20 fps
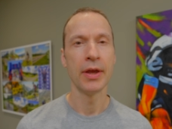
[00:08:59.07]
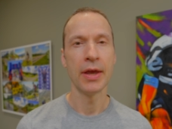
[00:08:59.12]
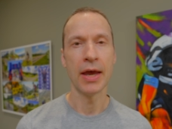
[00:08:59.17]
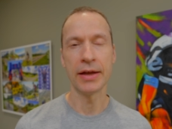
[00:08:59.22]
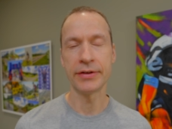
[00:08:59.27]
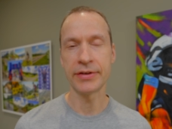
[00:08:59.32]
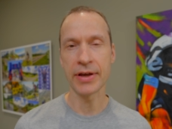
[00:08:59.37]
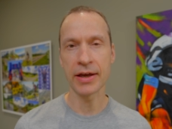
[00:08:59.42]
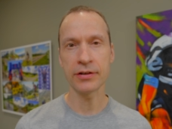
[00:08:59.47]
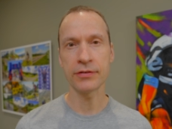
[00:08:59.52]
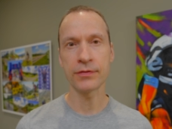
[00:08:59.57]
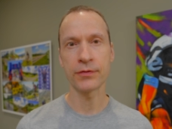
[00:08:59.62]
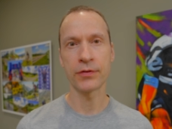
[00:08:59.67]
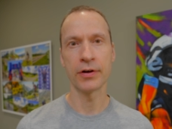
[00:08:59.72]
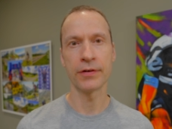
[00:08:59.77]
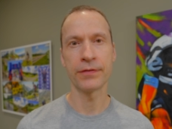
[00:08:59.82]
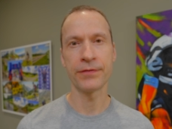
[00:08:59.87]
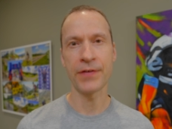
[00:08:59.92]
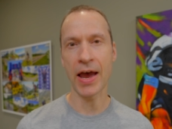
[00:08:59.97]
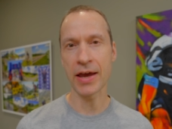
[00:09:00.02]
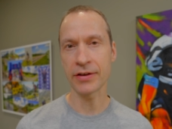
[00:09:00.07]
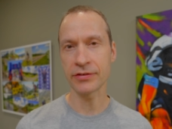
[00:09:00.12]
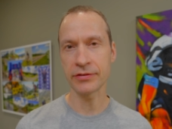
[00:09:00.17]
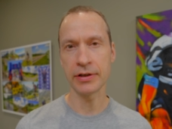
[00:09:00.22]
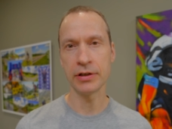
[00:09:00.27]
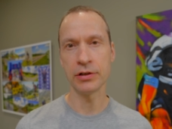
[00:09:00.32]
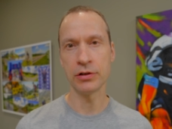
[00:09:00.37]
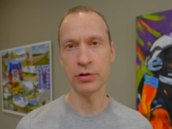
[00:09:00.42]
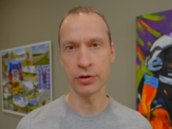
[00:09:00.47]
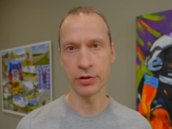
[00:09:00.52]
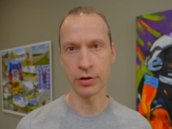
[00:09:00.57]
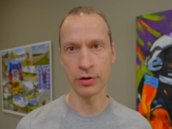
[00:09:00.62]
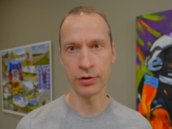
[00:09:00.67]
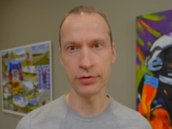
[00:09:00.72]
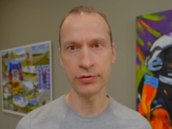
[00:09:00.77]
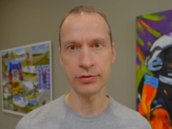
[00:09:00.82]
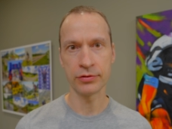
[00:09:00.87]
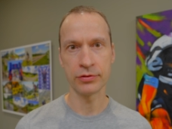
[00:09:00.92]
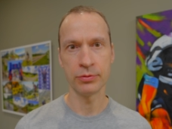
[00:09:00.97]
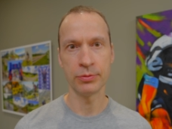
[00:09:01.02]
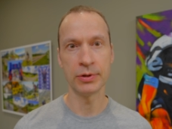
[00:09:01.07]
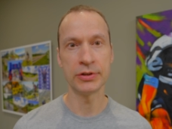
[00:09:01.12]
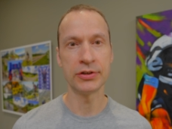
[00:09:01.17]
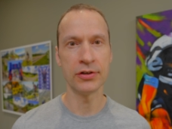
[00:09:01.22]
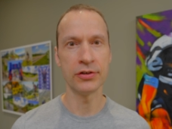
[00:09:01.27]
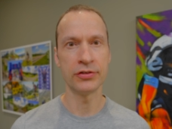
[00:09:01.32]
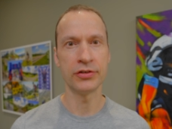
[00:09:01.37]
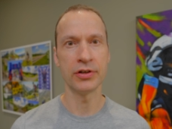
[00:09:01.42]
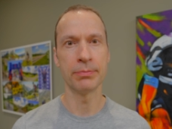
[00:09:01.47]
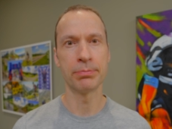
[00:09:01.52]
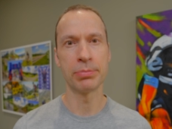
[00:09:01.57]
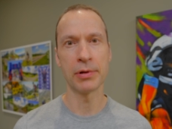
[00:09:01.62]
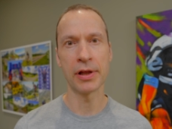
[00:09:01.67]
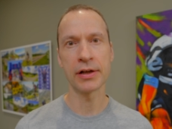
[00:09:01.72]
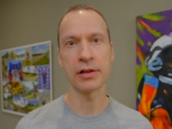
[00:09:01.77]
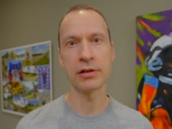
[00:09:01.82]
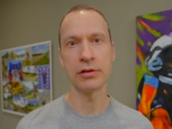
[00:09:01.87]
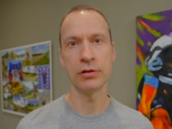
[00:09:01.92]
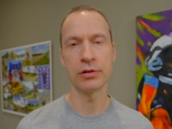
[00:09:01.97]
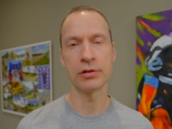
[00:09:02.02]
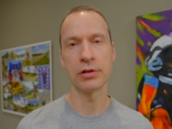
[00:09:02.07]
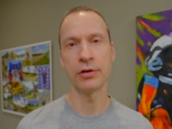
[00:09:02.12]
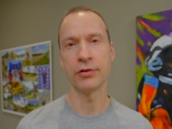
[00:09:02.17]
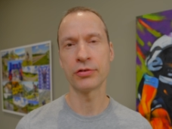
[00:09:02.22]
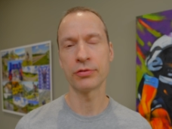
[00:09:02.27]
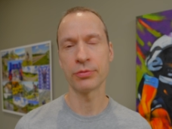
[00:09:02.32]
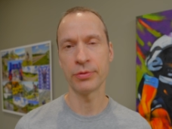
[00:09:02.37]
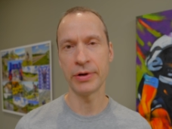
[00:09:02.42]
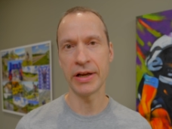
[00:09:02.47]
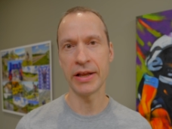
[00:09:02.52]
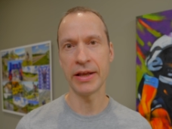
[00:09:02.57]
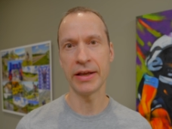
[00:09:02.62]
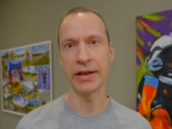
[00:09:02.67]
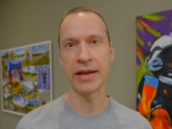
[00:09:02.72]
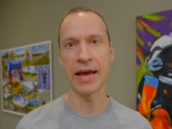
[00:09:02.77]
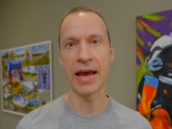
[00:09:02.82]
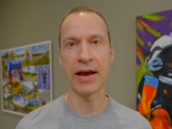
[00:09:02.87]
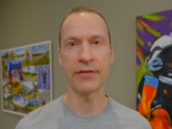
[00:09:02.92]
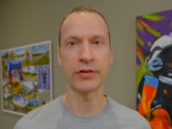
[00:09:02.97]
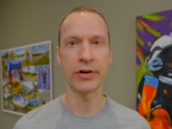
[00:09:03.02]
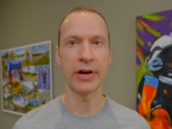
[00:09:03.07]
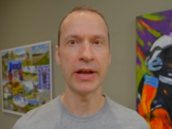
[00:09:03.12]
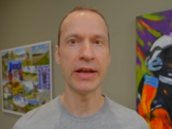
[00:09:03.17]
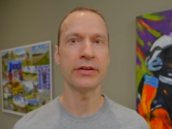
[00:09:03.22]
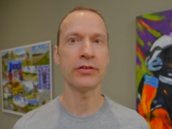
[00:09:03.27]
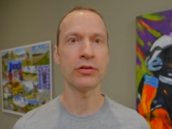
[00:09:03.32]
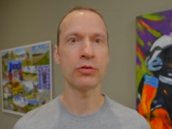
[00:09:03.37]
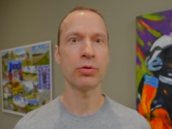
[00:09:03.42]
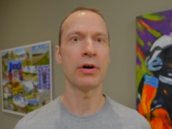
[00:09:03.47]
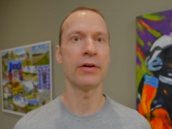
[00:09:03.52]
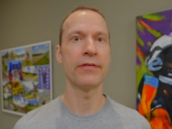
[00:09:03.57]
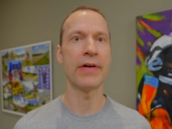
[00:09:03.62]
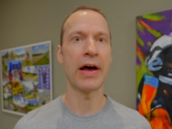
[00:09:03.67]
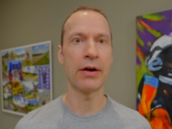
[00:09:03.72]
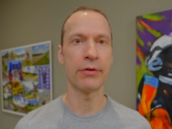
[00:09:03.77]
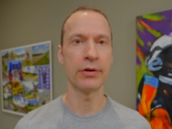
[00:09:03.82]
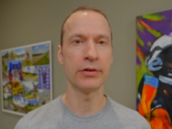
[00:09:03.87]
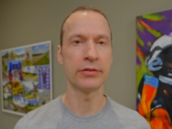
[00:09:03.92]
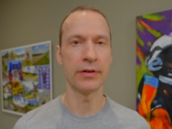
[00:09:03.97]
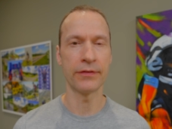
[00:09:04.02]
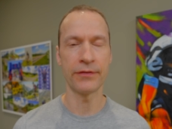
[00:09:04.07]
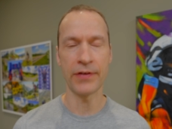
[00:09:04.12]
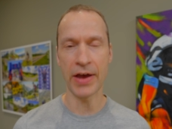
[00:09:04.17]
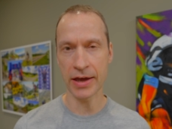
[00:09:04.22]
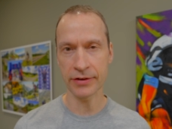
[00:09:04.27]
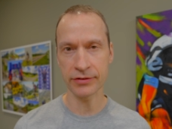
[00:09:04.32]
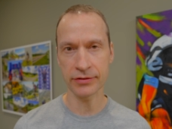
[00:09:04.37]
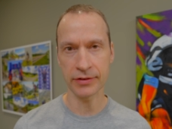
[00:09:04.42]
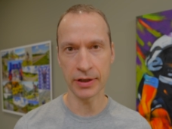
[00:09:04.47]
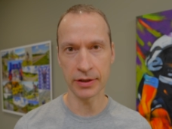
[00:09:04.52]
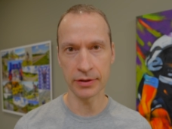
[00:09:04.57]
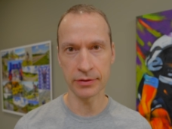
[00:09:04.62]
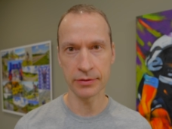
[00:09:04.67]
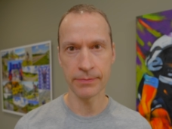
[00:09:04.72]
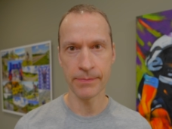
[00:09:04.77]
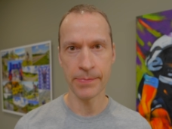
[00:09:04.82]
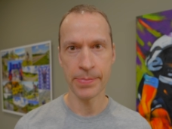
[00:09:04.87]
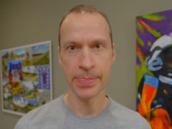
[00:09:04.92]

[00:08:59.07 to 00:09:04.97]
A test for fasting glucose, which is your blood glucose reading after 8 12 hours of fasting.